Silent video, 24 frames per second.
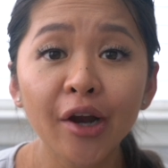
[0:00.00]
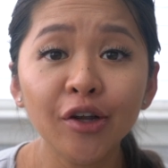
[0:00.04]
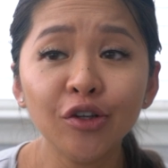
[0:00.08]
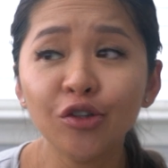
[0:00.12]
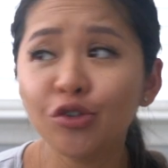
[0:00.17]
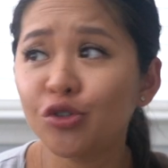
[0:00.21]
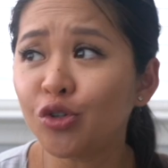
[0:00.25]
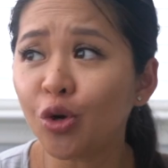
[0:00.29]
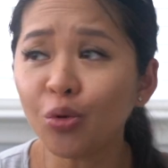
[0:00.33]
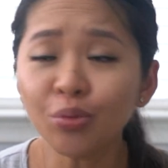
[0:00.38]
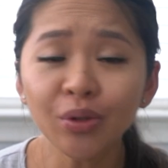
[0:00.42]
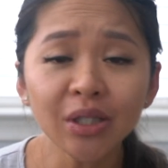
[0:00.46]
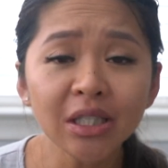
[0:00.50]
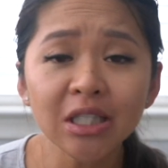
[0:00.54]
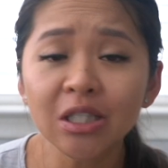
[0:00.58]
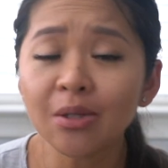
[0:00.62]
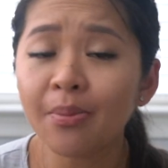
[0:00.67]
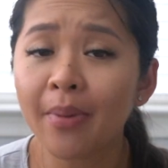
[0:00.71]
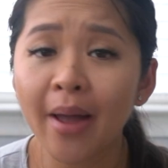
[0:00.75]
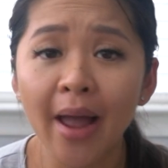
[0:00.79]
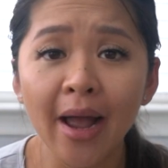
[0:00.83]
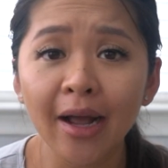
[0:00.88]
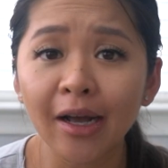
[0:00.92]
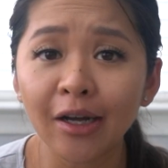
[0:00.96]
You don't need to
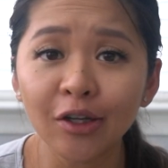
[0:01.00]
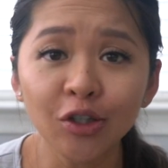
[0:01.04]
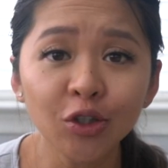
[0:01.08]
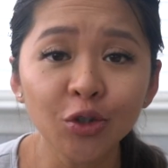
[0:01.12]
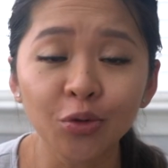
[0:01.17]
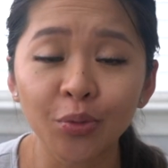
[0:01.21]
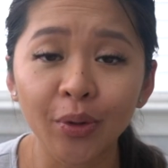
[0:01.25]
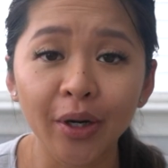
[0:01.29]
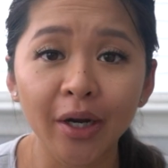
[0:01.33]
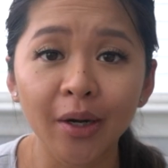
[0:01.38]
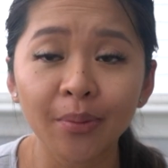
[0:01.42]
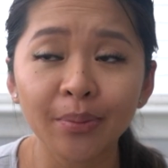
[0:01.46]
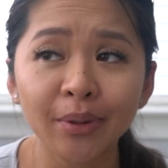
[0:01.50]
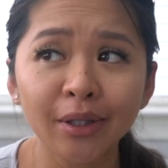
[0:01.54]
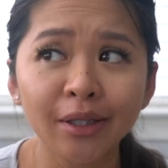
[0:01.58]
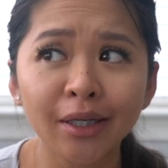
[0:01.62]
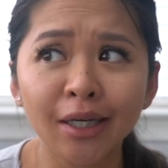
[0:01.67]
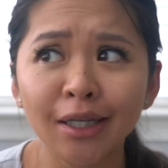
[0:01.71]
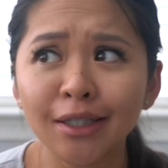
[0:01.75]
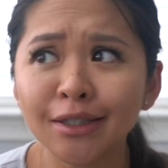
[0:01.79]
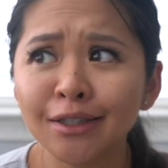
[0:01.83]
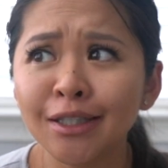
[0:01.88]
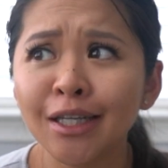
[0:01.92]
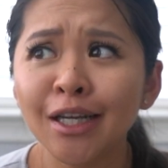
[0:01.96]
pack underwear
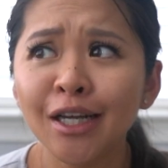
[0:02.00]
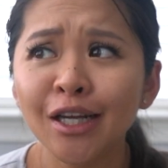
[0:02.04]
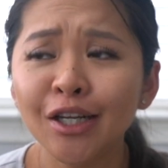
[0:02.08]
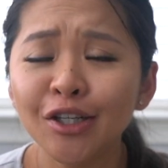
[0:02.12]
because